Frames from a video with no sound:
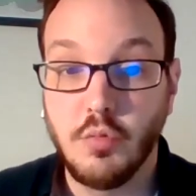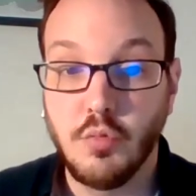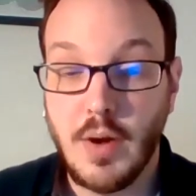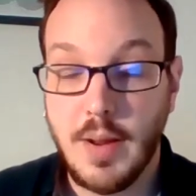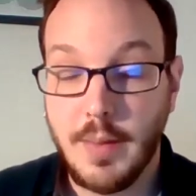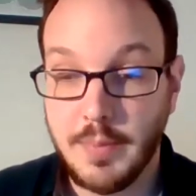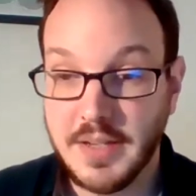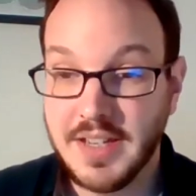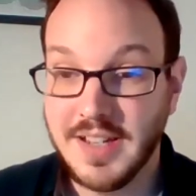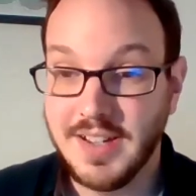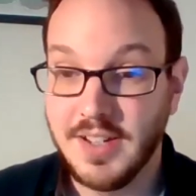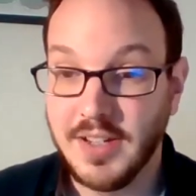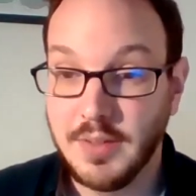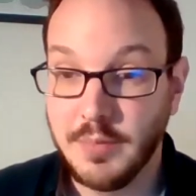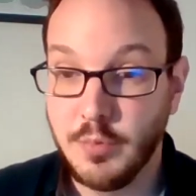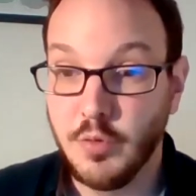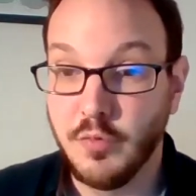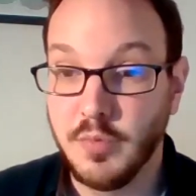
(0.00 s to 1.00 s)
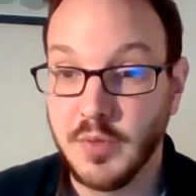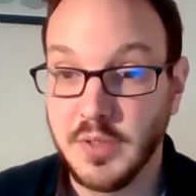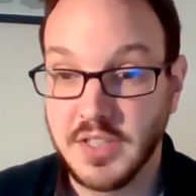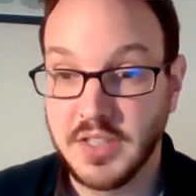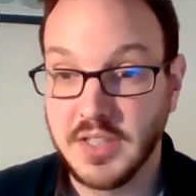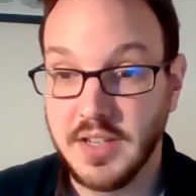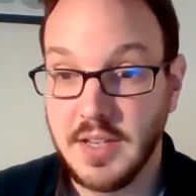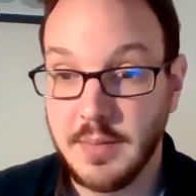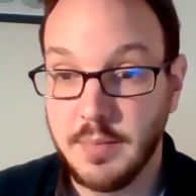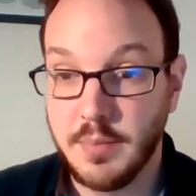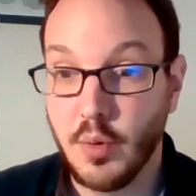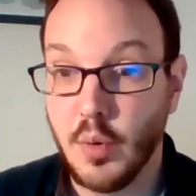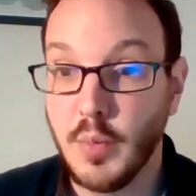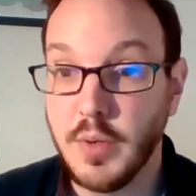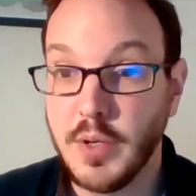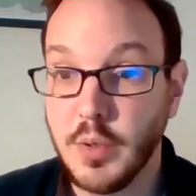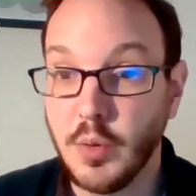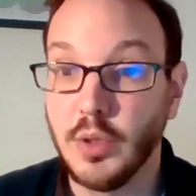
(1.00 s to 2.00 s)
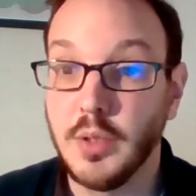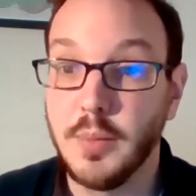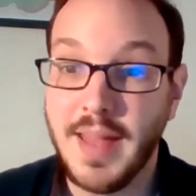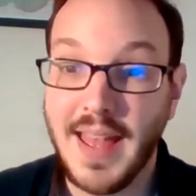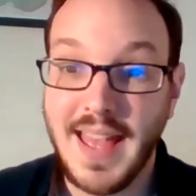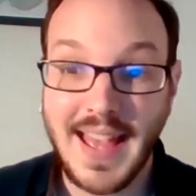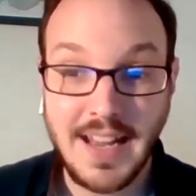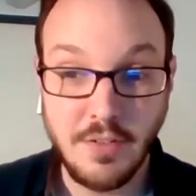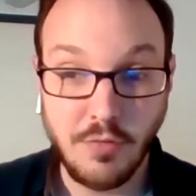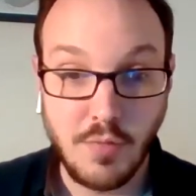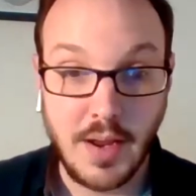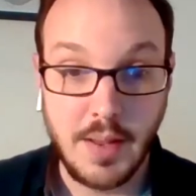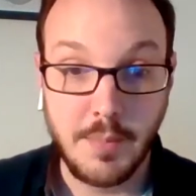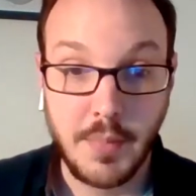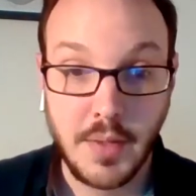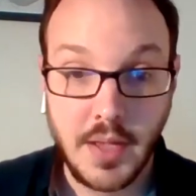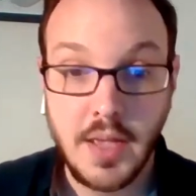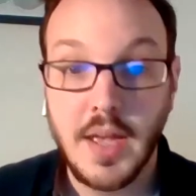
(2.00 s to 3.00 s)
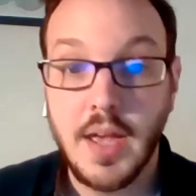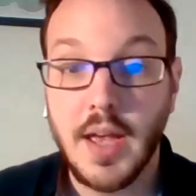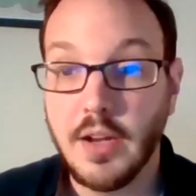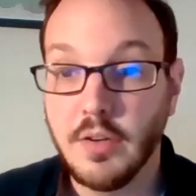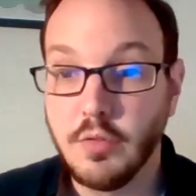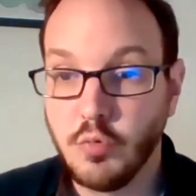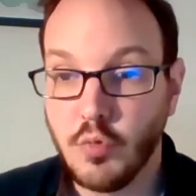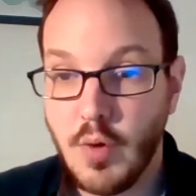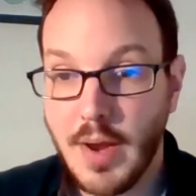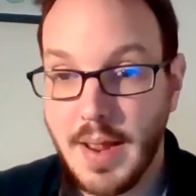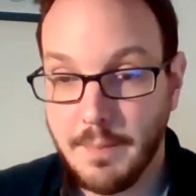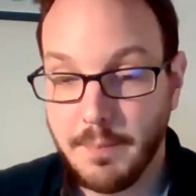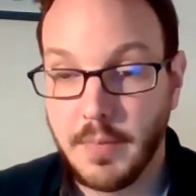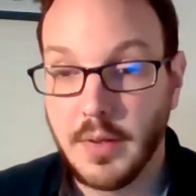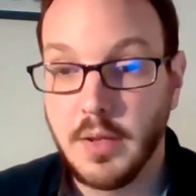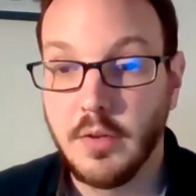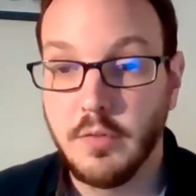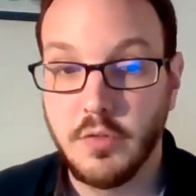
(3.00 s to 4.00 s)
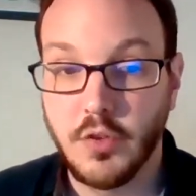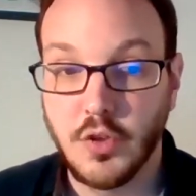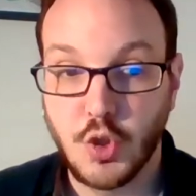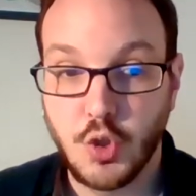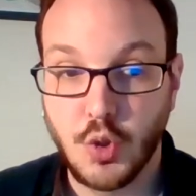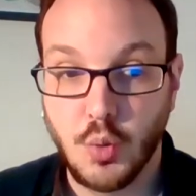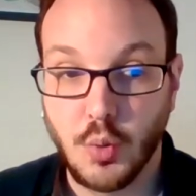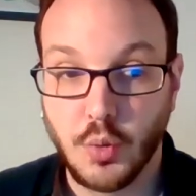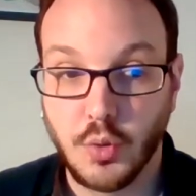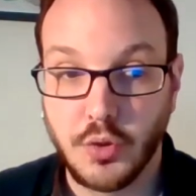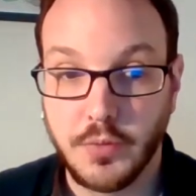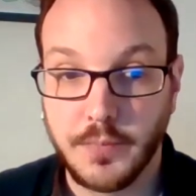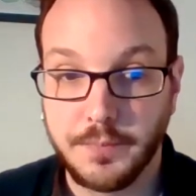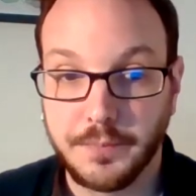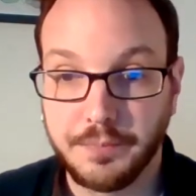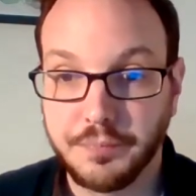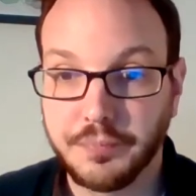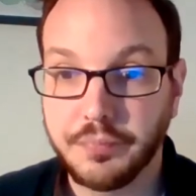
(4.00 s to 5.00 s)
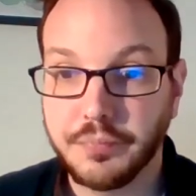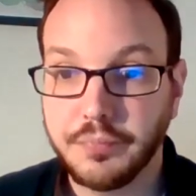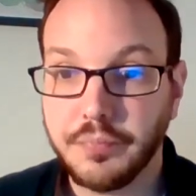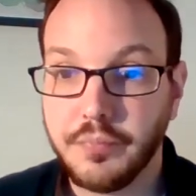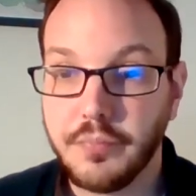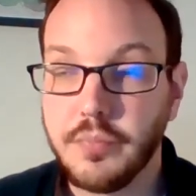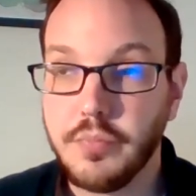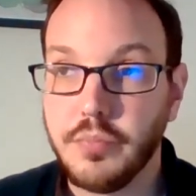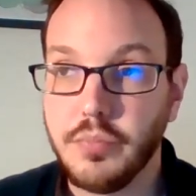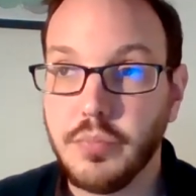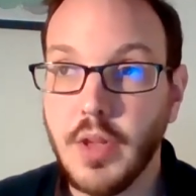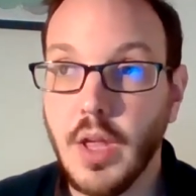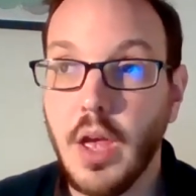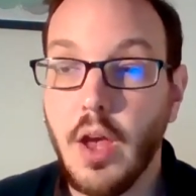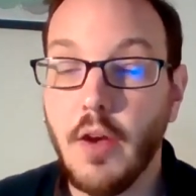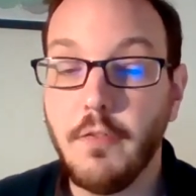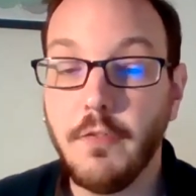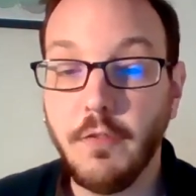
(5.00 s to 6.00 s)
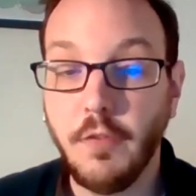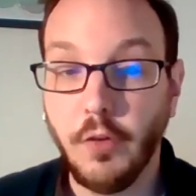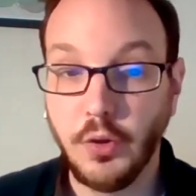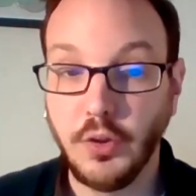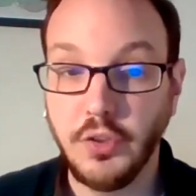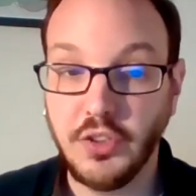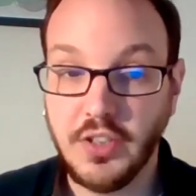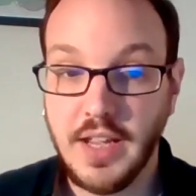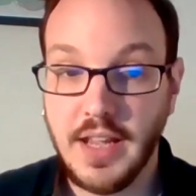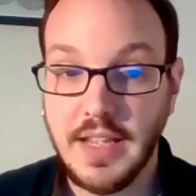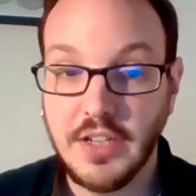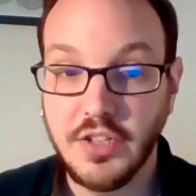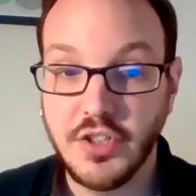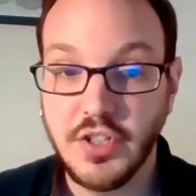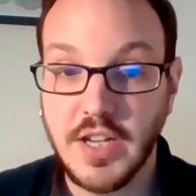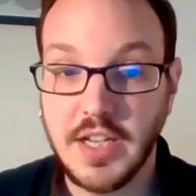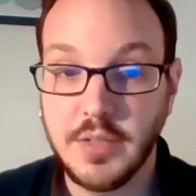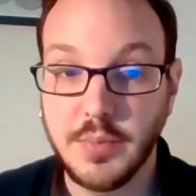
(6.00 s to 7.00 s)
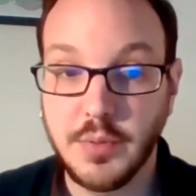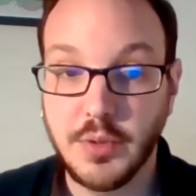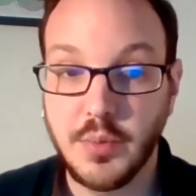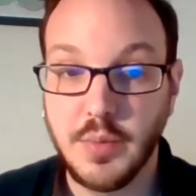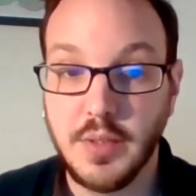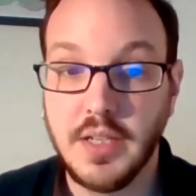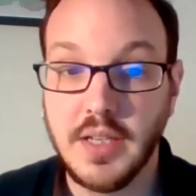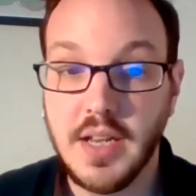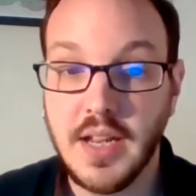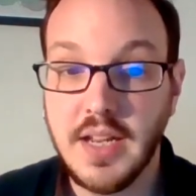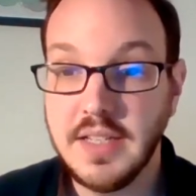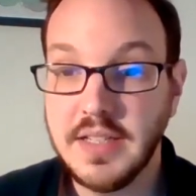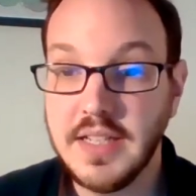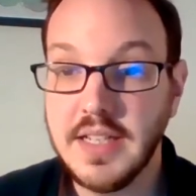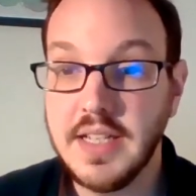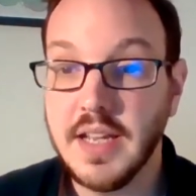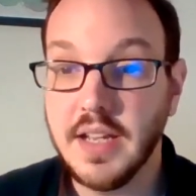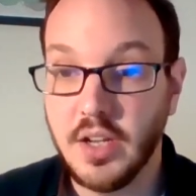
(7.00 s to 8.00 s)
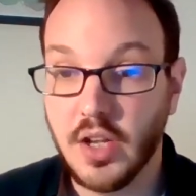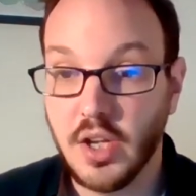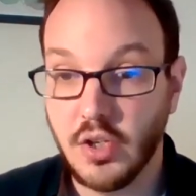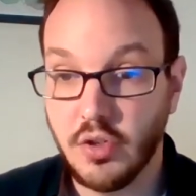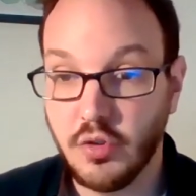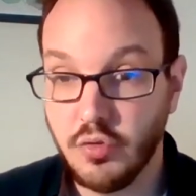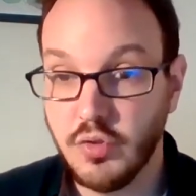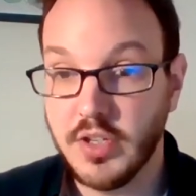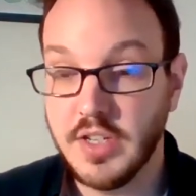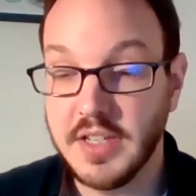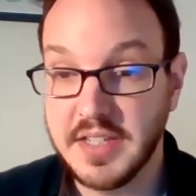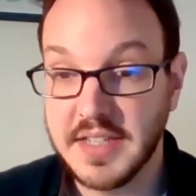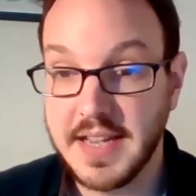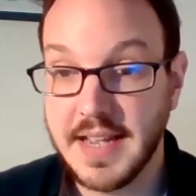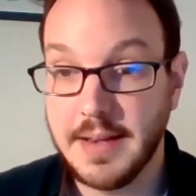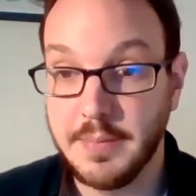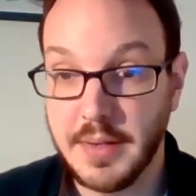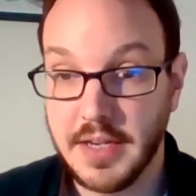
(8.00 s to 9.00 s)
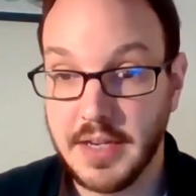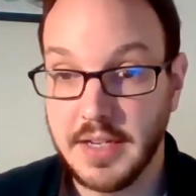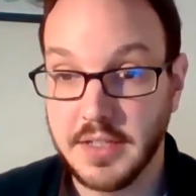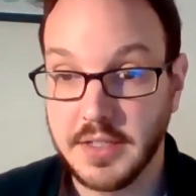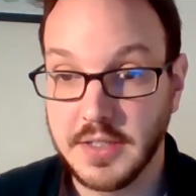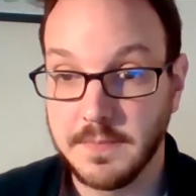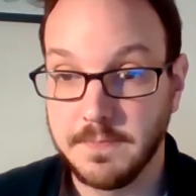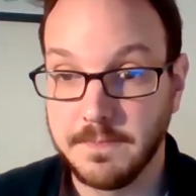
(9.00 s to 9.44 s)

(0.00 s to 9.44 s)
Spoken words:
rapid eye movement sleep, or we call them NREM and REM for short. A full stage takes between 90 and 110 minutes.